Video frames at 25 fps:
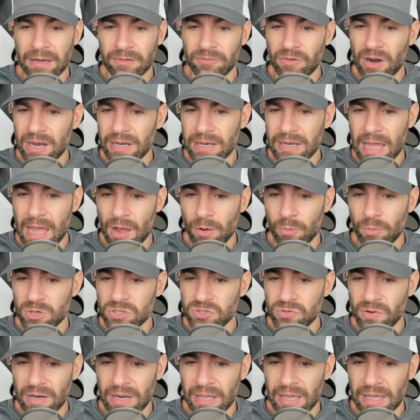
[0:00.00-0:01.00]
and right now we're
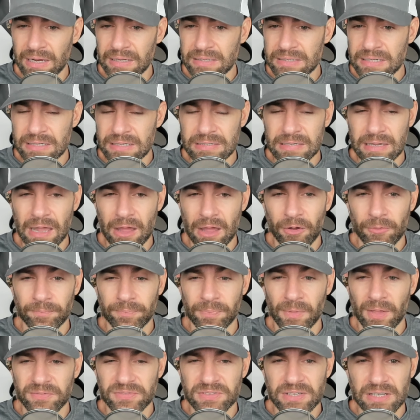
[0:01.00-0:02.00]
trading at a
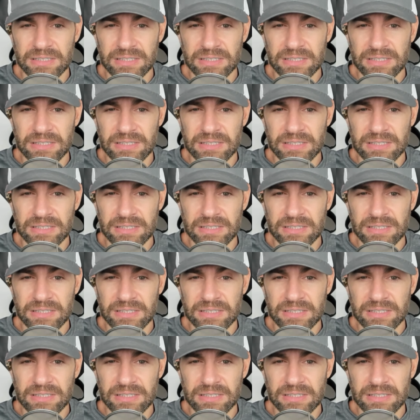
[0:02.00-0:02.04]
discount of